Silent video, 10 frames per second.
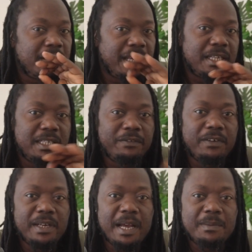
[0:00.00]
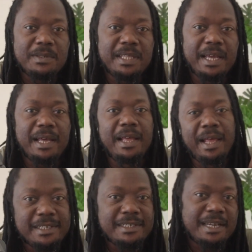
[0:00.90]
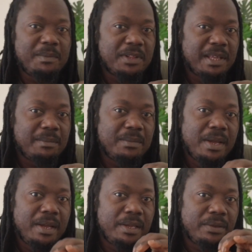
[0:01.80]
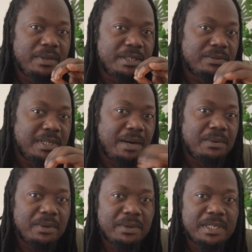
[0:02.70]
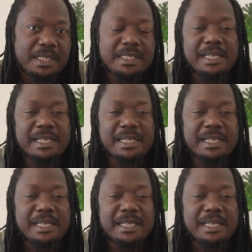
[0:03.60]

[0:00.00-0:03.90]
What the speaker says: There are different apps there. Some of them you need to download it.